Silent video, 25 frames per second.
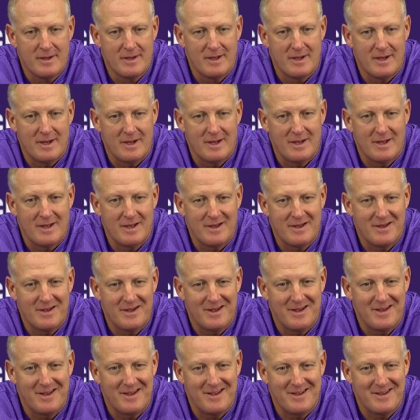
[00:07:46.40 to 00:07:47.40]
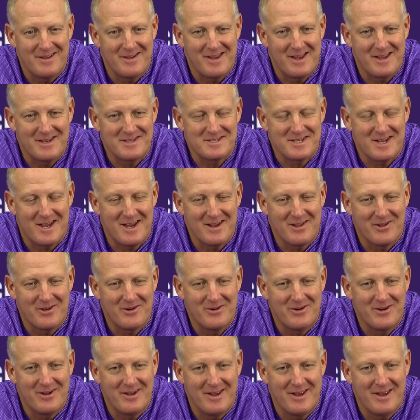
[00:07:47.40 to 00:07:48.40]
Uh, uh, at
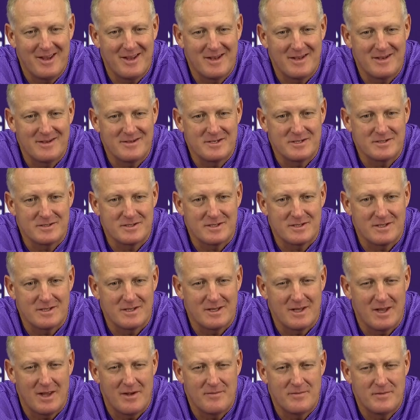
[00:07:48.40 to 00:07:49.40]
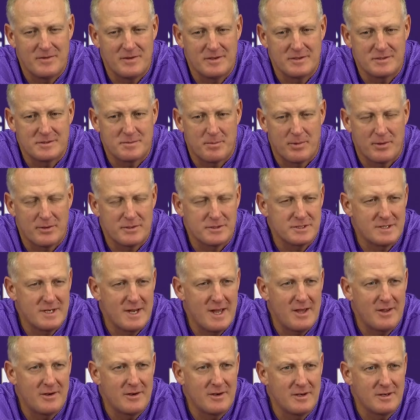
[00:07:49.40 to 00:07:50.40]
Tyler and just loved his
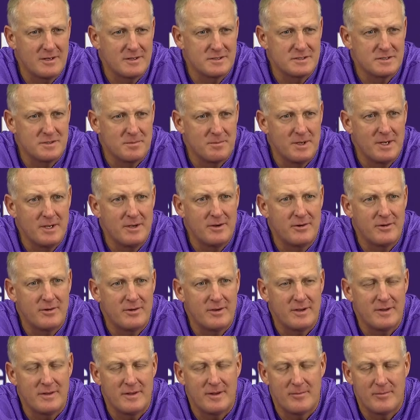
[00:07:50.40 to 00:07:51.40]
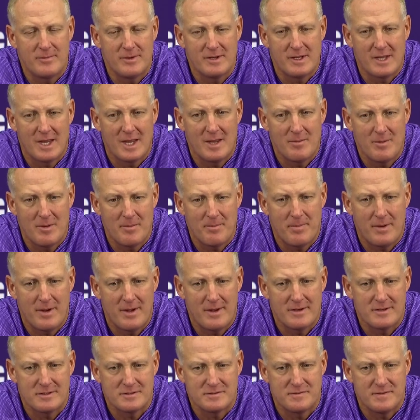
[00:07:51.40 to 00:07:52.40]
personality and his demeanor. And then when he came up
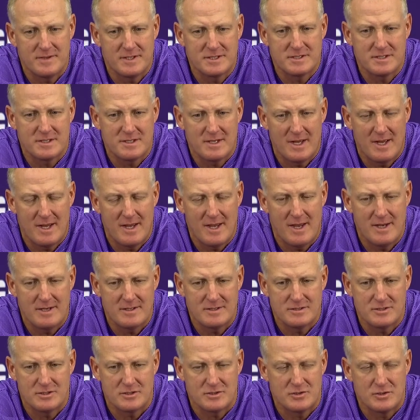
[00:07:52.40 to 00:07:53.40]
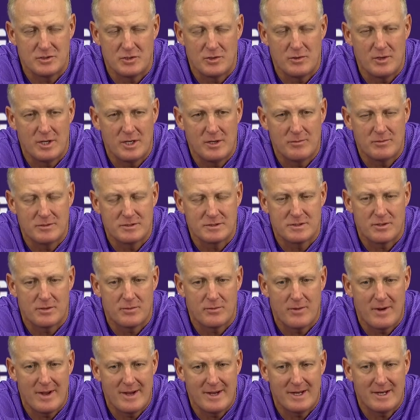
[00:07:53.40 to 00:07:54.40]
on his visit, I just knew he was the
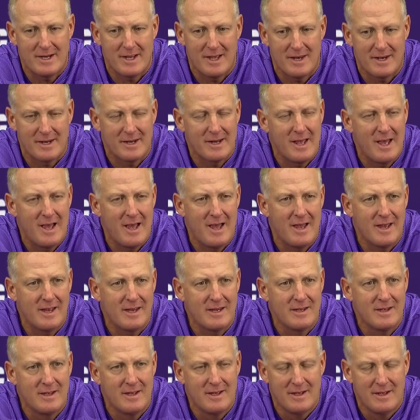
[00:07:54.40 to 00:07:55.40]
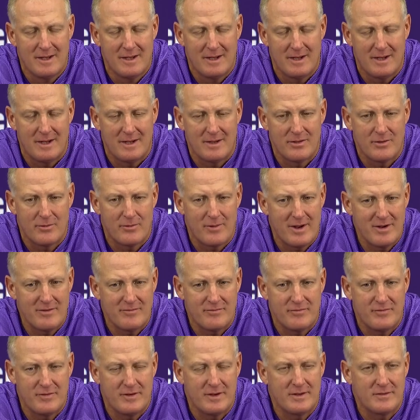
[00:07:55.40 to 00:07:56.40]
right kind of guy, uh, the right
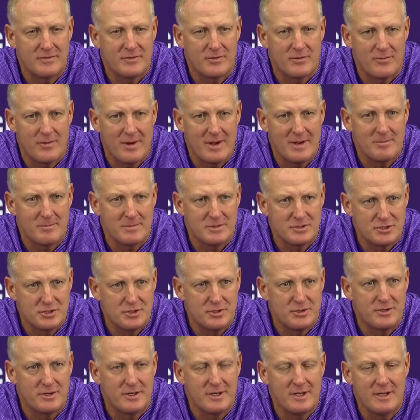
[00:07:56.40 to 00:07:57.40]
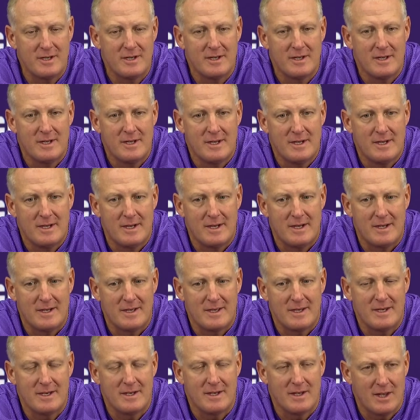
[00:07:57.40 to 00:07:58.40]
fit, the right maturity. Uh,
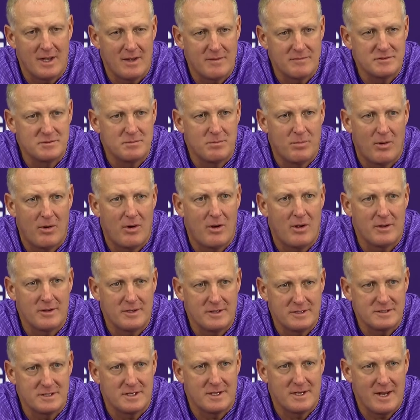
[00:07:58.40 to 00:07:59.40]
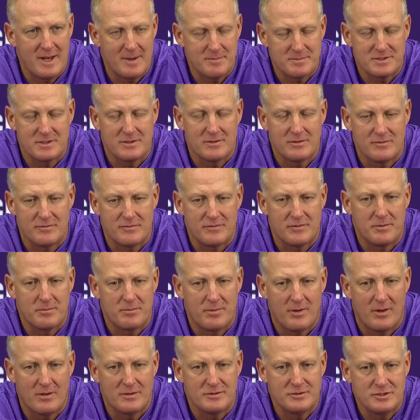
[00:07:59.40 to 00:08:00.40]
he loves ball. He's an absolute
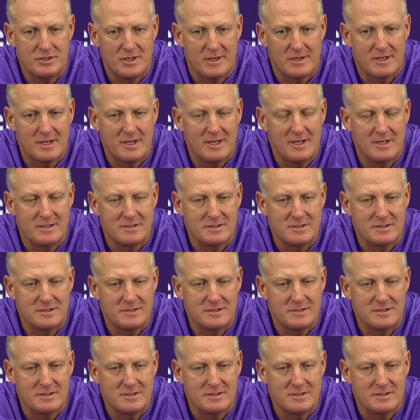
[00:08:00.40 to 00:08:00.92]
football junkie.